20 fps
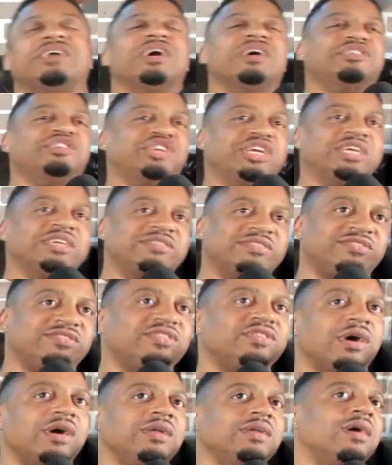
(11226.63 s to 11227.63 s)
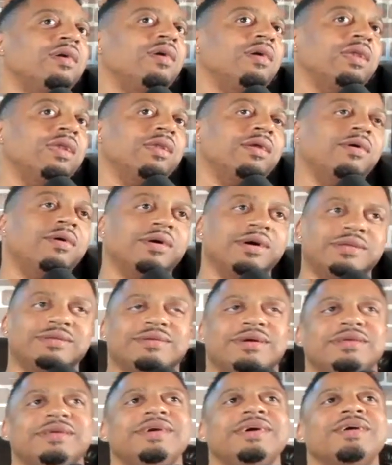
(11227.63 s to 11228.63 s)
Jesus, oh Lord,
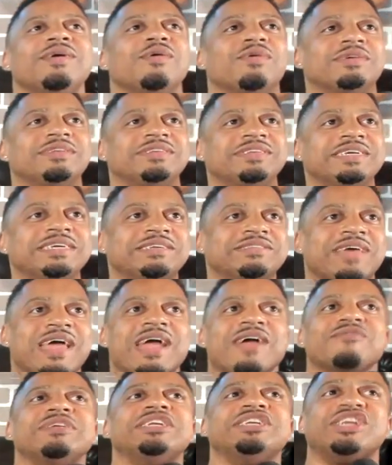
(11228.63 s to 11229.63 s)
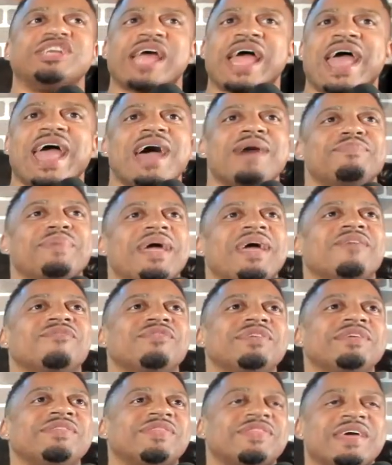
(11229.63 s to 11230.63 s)
Ortiz, every jab,
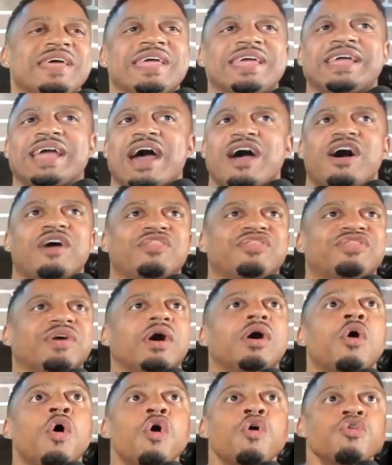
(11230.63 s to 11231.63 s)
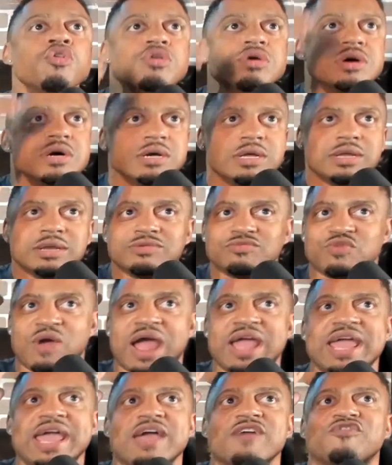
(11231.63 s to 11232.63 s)
everything got a right
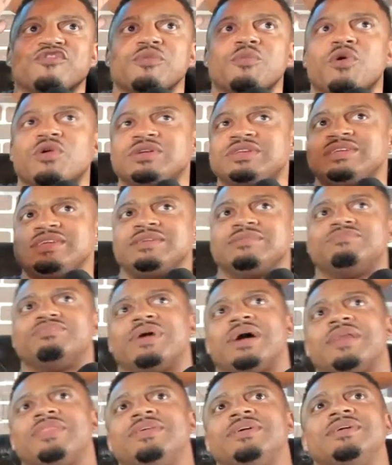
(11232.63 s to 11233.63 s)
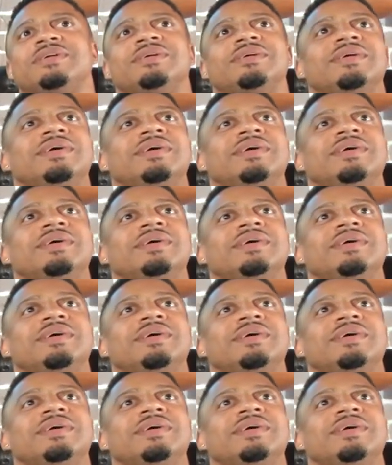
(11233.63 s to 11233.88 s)
hand from Ortiz, brother.